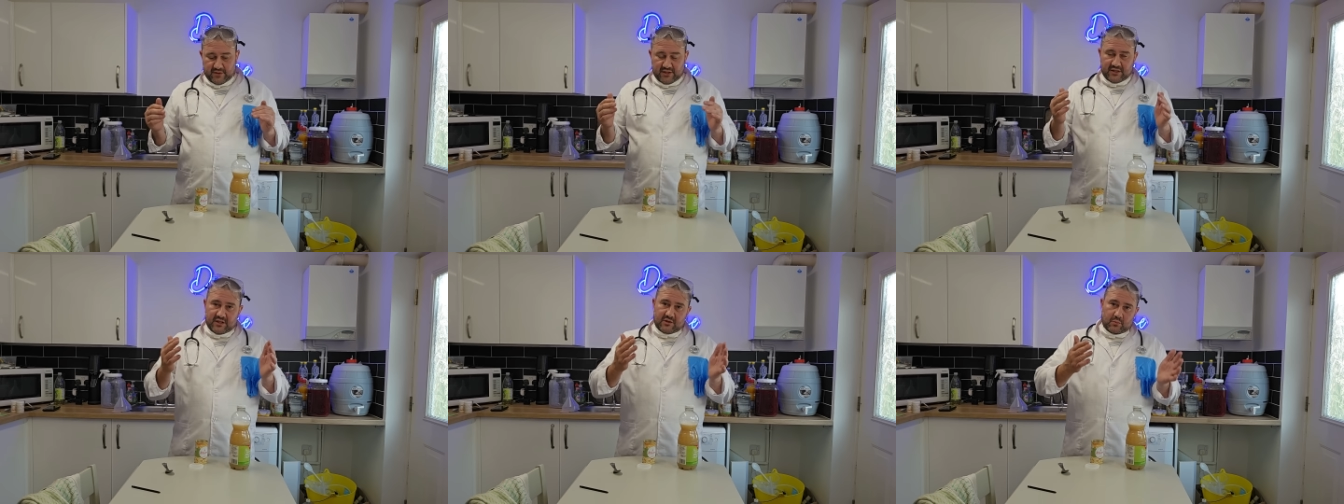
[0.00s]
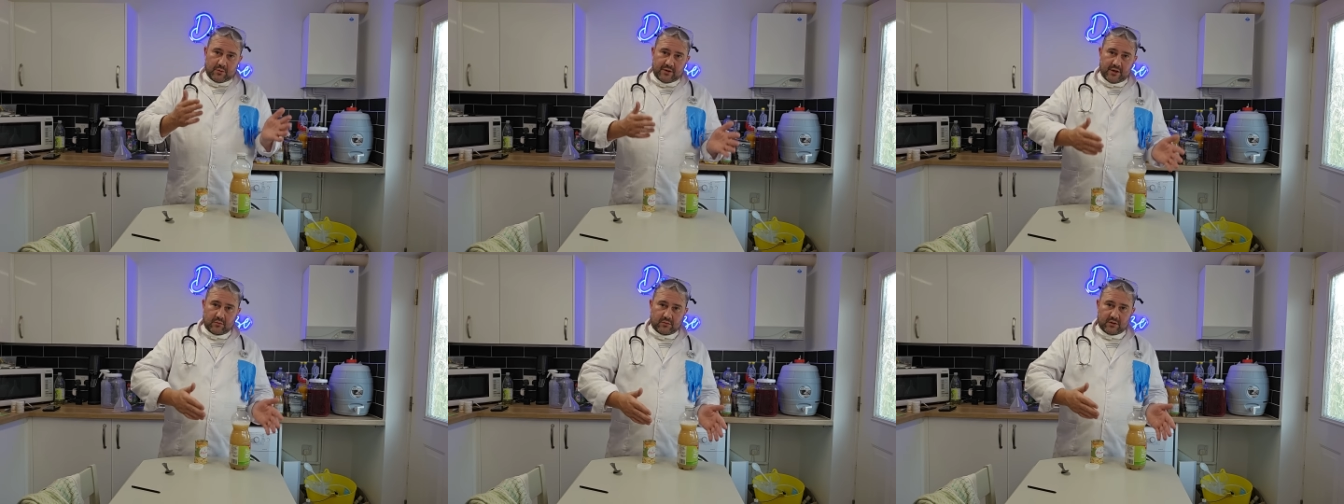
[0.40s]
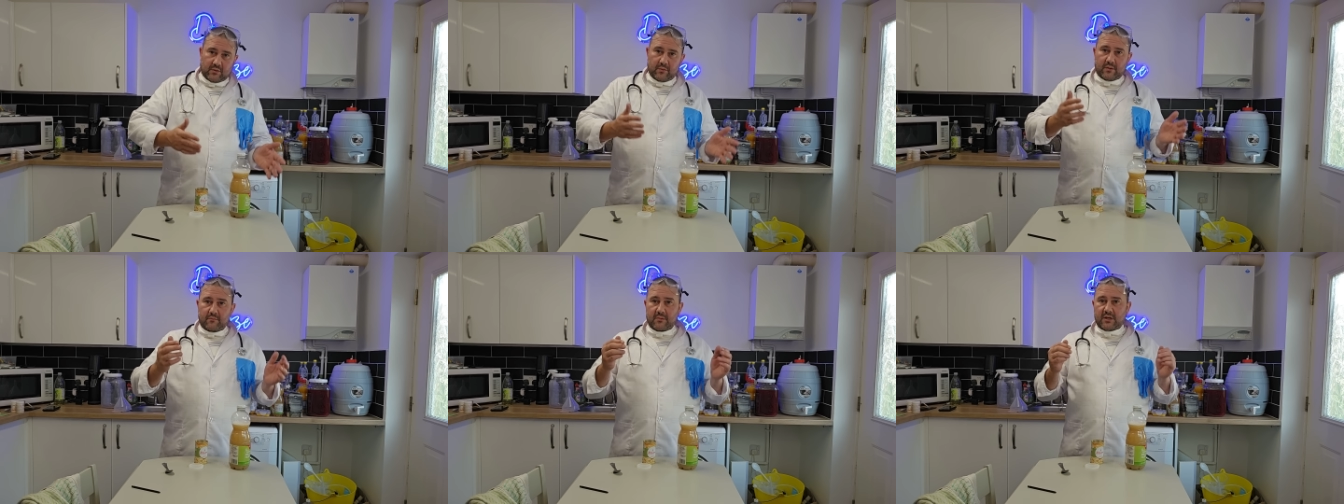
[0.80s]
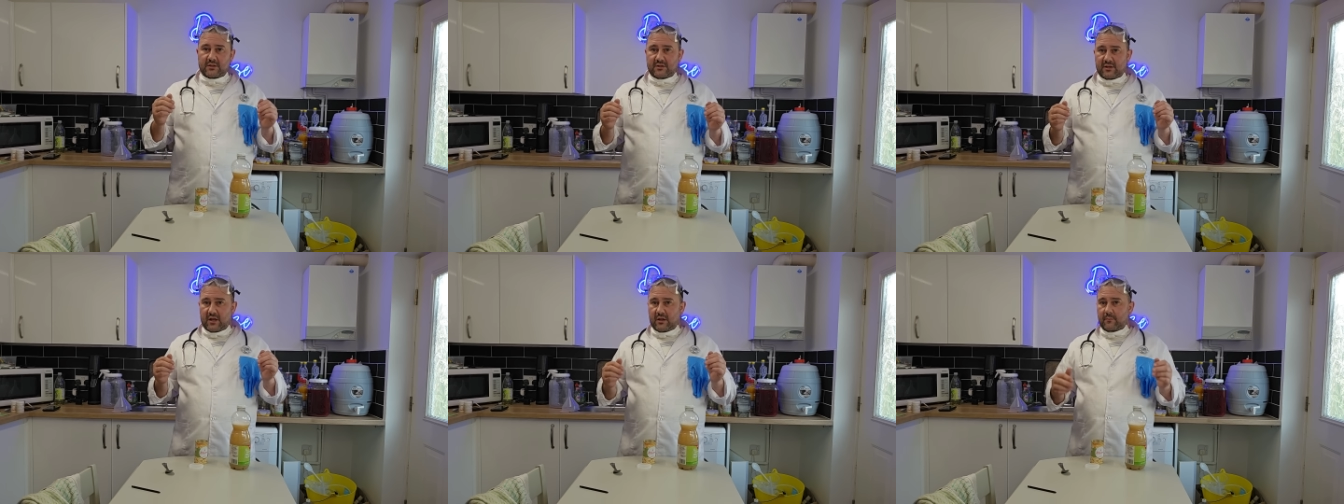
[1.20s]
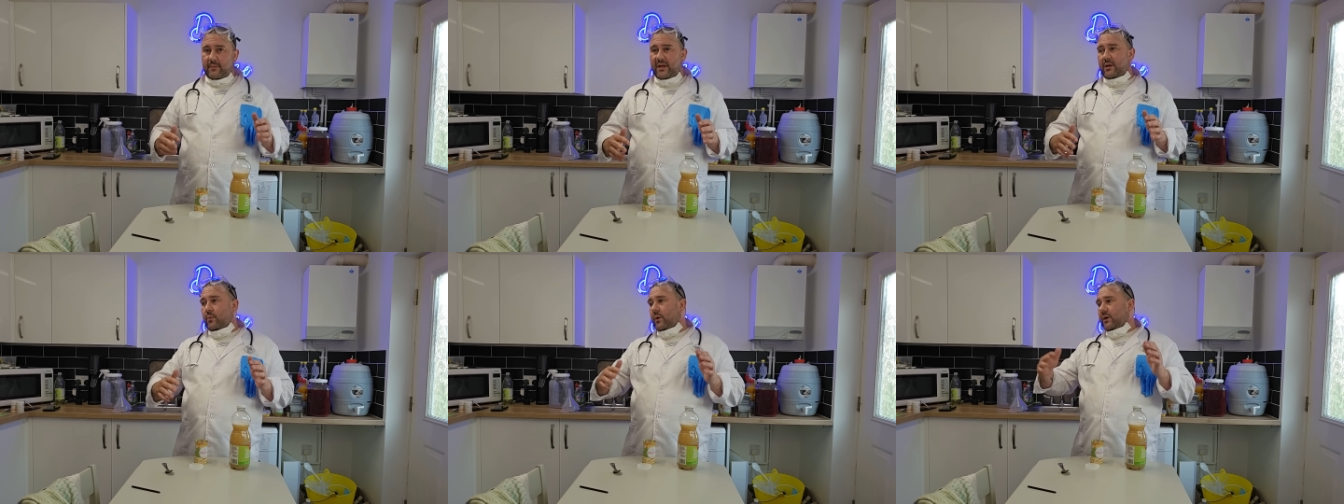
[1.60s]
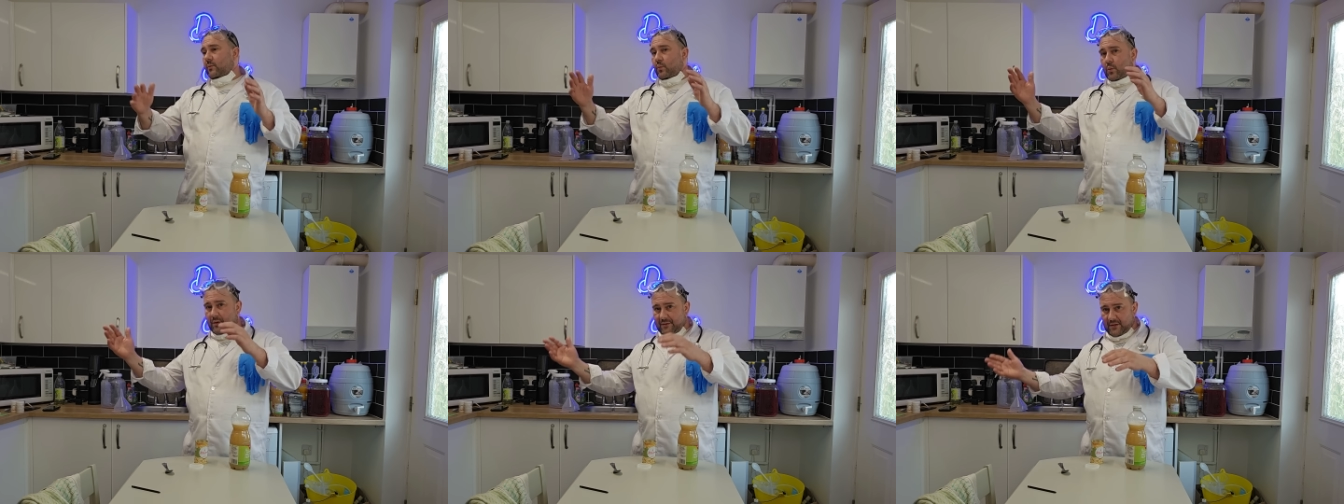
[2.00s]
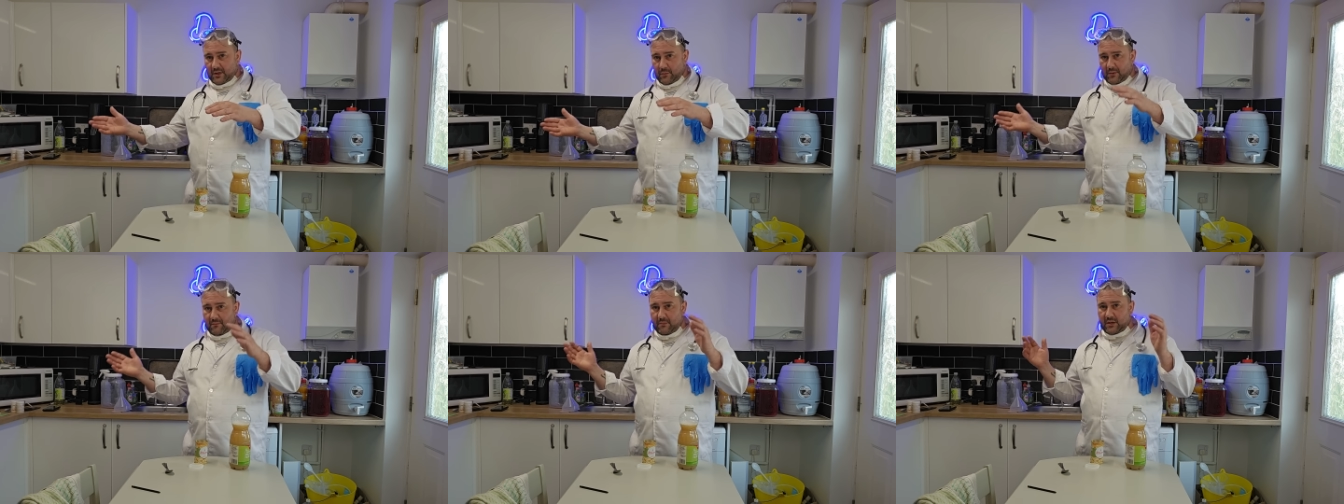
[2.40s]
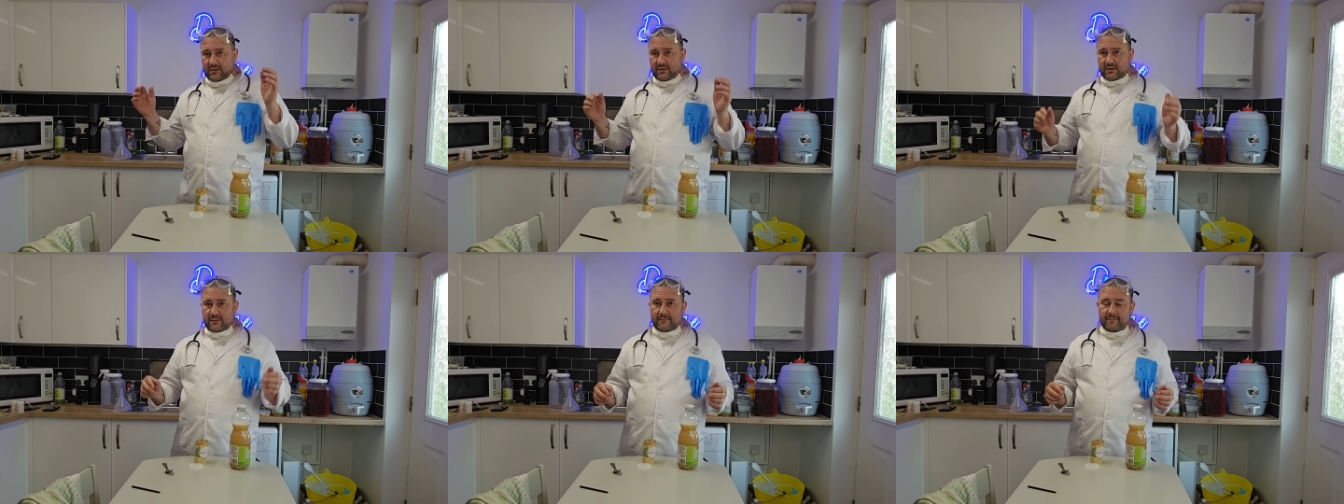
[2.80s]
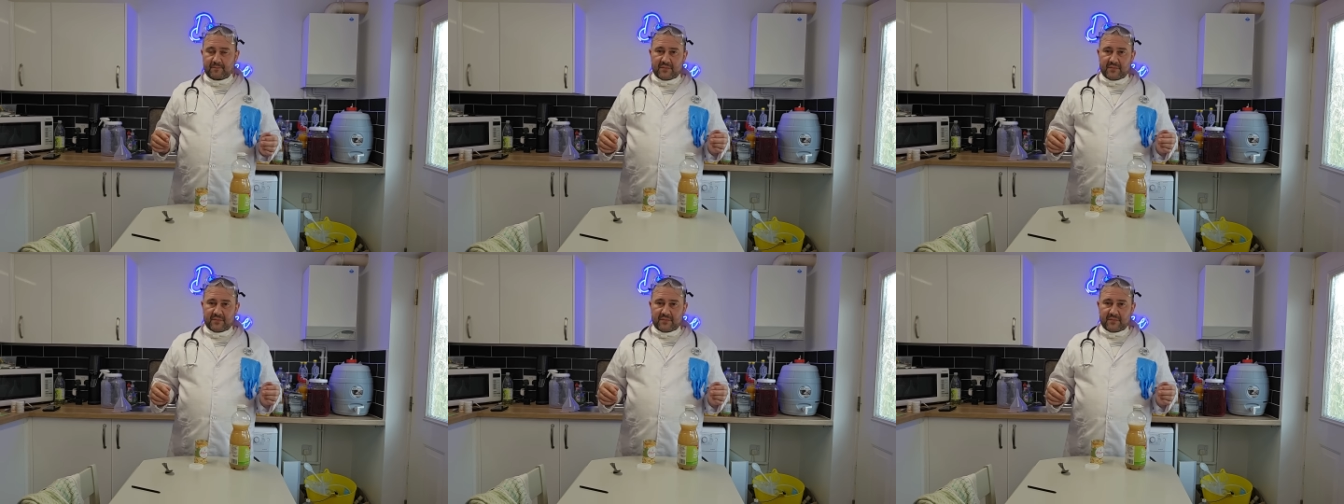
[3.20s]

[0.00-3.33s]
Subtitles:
This is without equipment. I'll make one with equipment.